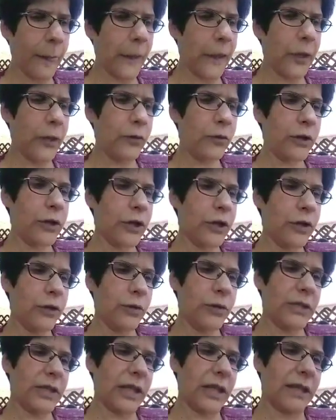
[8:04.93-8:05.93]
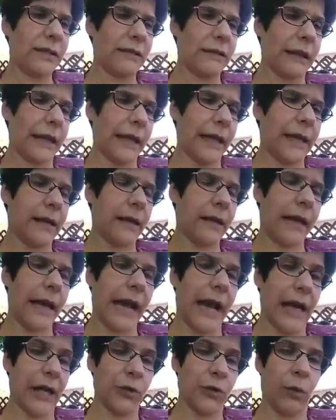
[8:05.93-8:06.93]
You could use things like
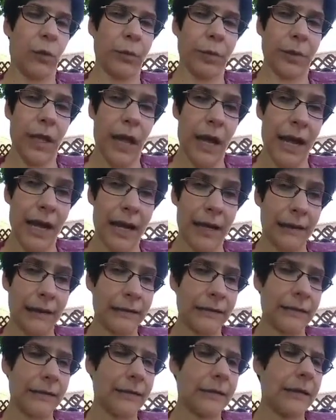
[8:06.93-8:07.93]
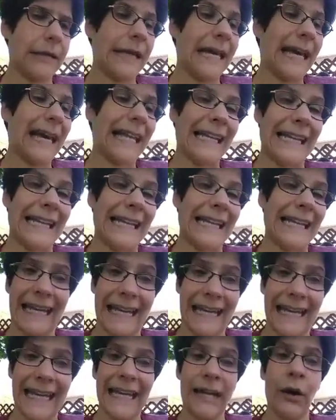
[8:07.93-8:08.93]
actual blocks,
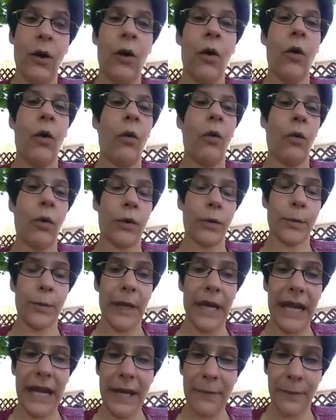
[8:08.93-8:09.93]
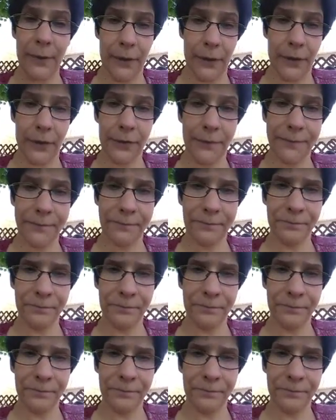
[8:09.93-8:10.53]
clay, or paper